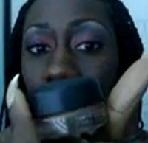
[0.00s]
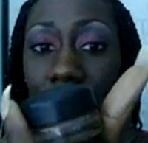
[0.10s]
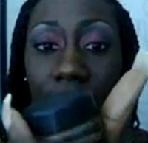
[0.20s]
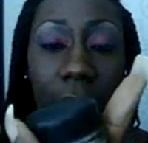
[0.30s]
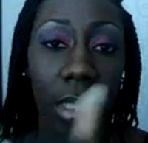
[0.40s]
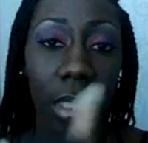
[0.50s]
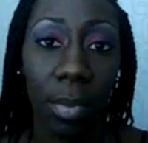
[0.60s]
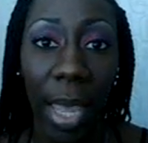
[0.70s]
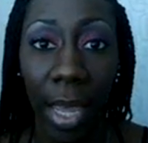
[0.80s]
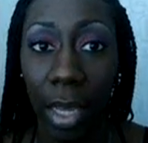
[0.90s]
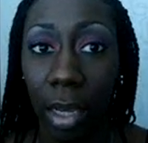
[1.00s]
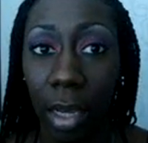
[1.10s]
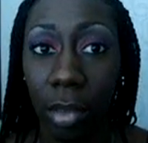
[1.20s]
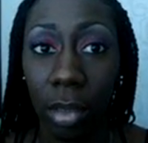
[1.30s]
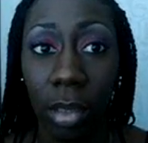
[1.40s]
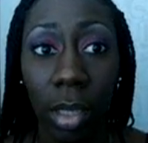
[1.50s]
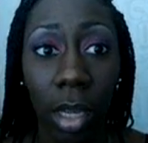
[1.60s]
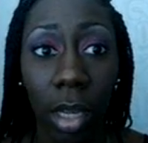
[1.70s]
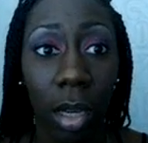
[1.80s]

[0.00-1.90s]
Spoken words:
your nearest MAC counter